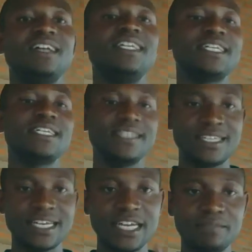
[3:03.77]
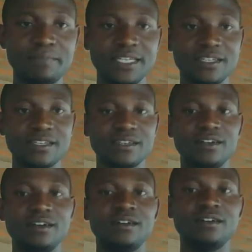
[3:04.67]
Like they're helping
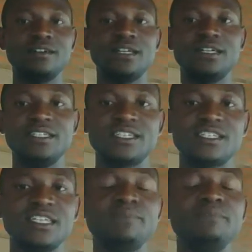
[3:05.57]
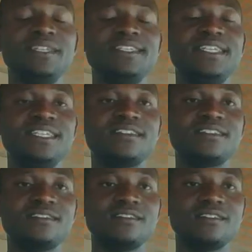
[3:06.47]
the startup
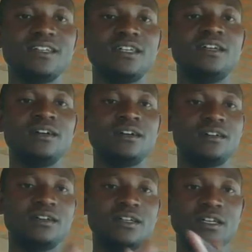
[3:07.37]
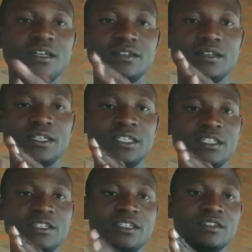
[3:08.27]
business
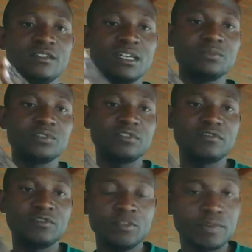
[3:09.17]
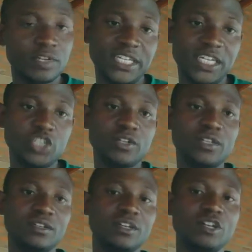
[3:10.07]
in terms of
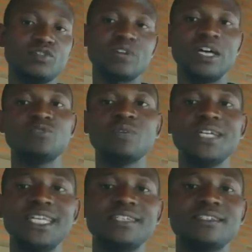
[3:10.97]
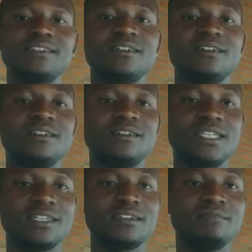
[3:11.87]
protection, as well as
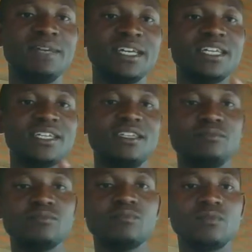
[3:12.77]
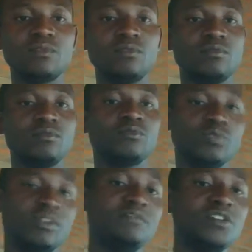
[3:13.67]
like making them
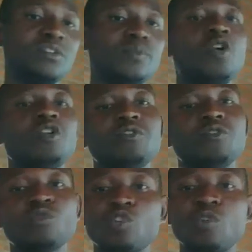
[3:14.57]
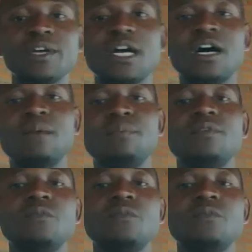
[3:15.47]
to develop or growing up.